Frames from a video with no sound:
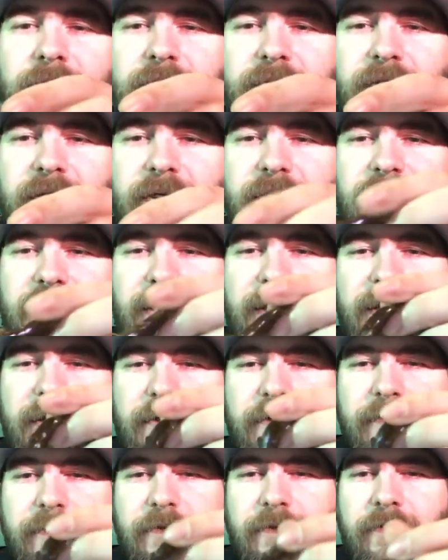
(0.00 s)
take
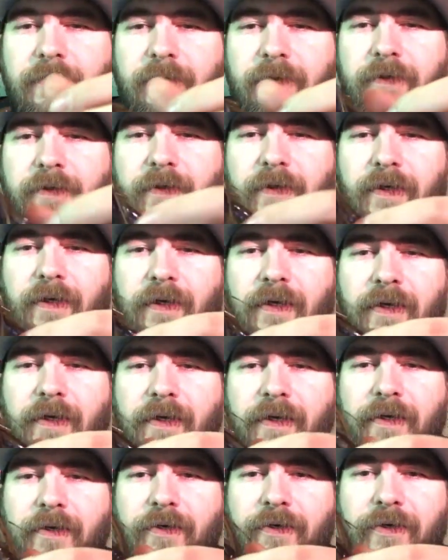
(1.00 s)
that
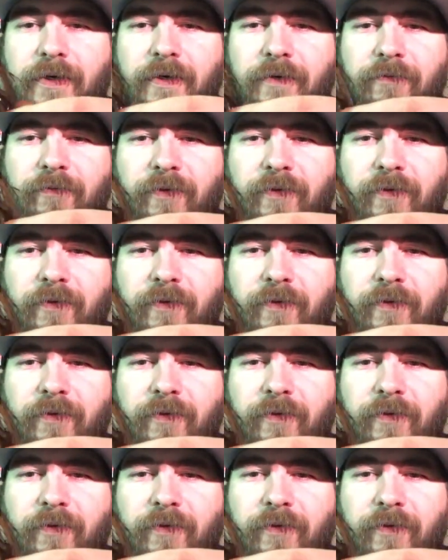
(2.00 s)
and you can